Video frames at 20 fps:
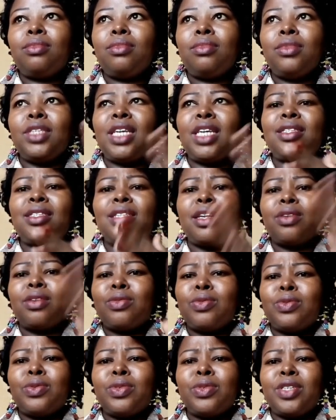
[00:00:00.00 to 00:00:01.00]
just the
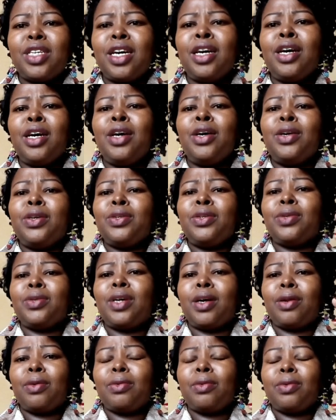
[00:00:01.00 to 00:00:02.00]
road. You
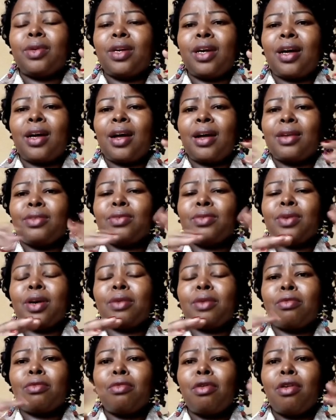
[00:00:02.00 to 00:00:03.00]
can
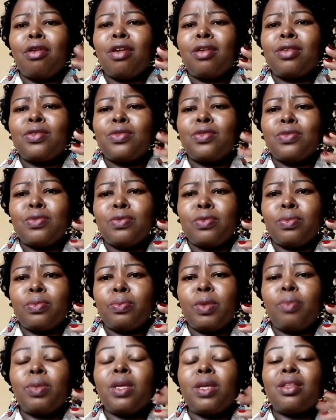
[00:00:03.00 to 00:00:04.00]
walk to,
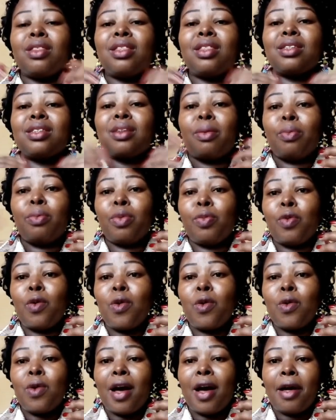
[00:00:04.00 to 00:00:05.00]
maybe there are some people
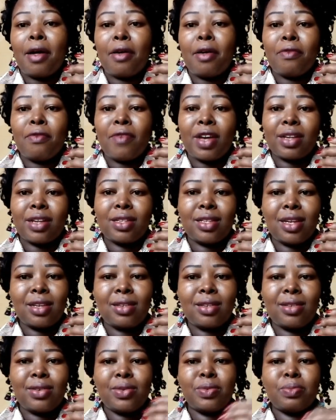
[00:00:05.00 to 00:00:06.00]
who have
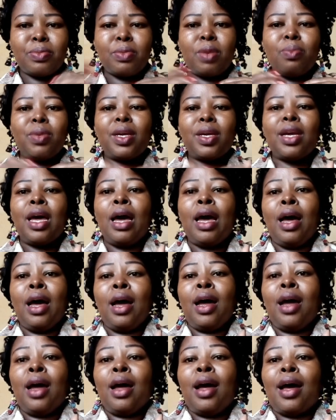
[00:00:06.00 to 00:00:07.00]
access to maybe
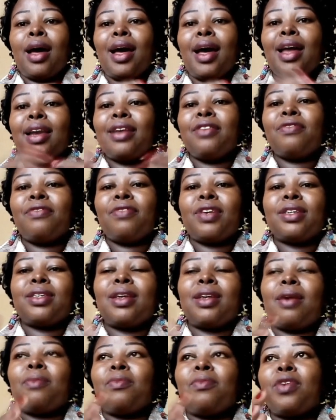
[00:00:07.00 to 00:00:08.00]
a river
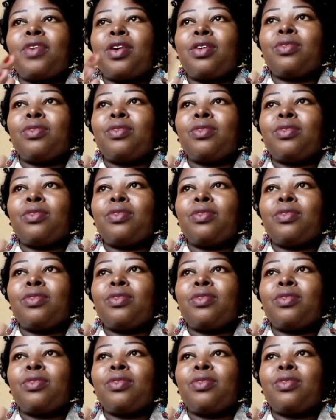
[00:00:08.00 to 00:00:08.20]
somewhere.